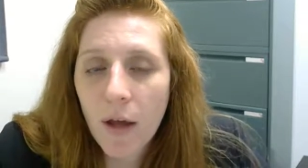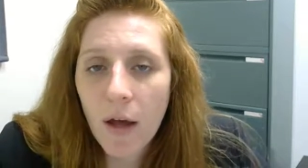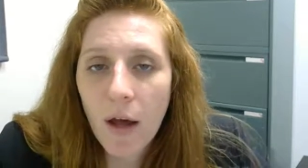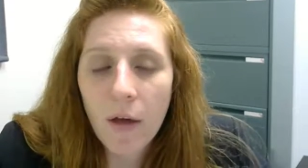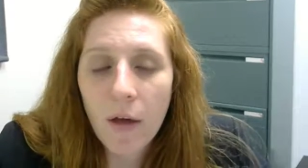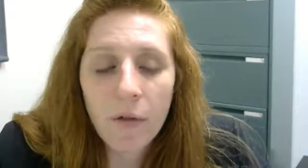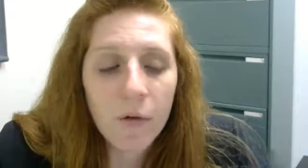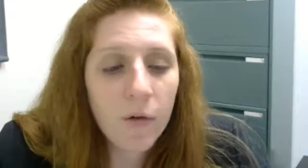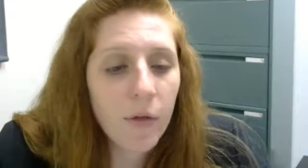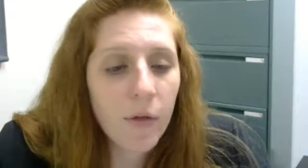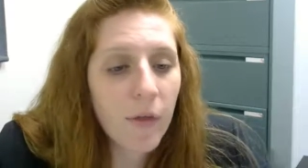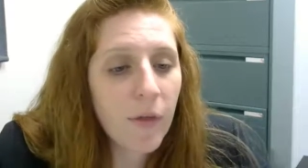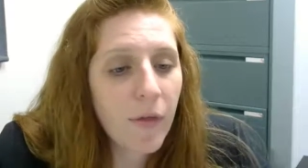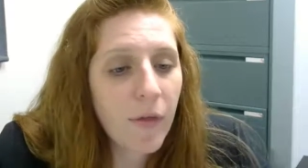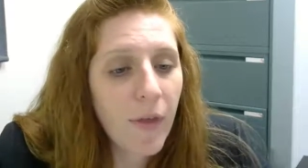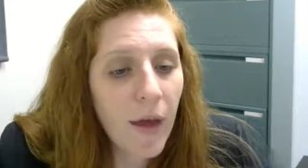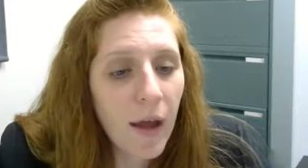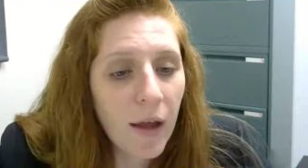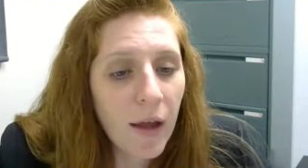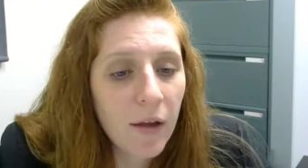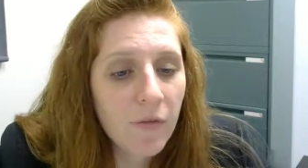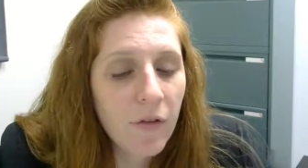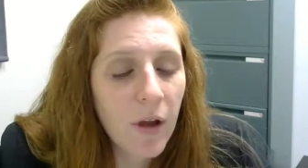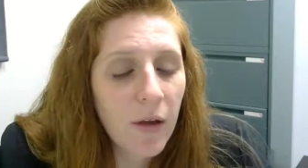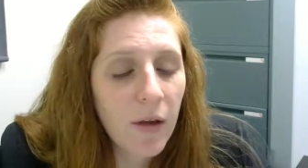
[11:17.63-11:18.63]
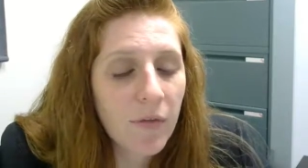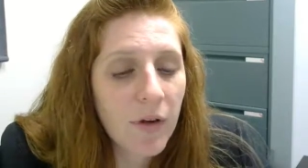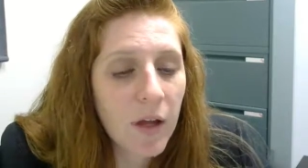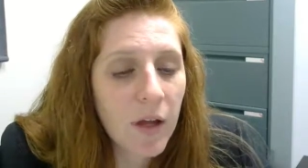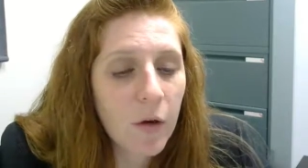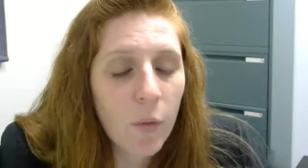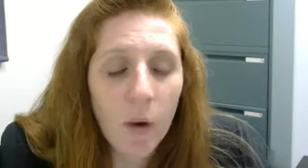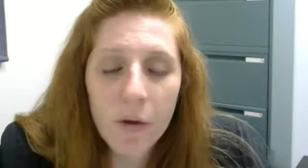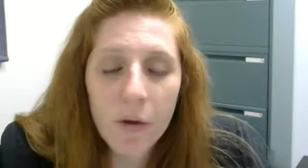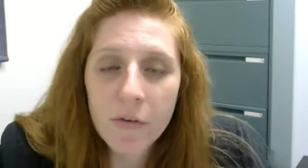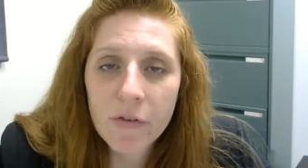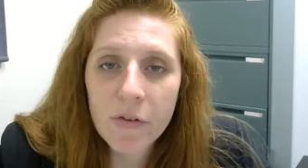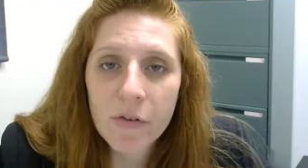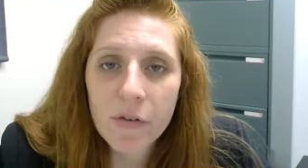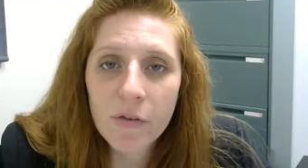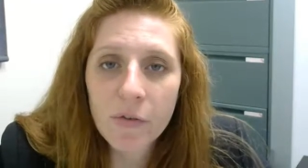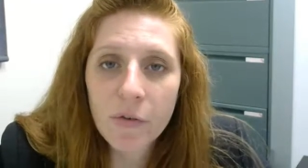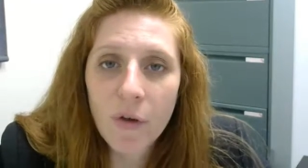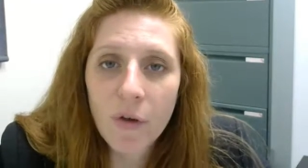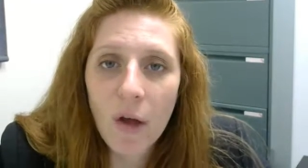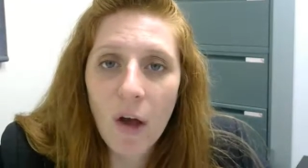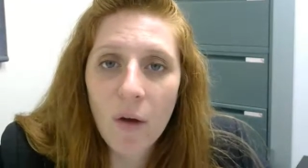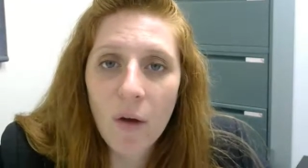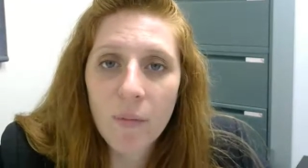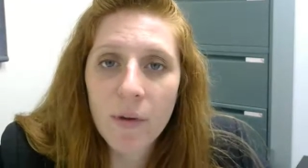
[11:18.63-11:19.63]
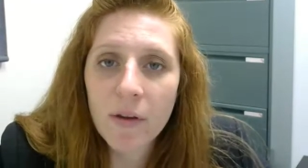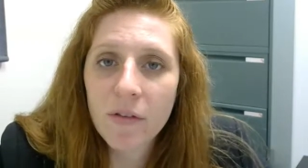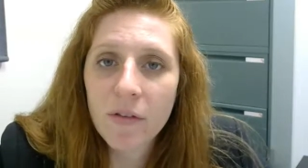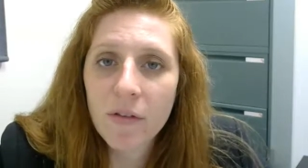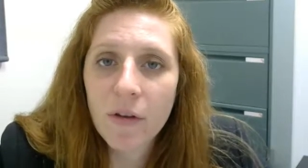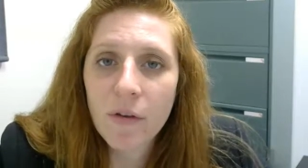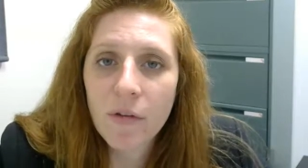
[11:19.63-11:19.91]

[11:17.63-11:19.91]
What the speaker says: Other than that, if you have any questions, comments,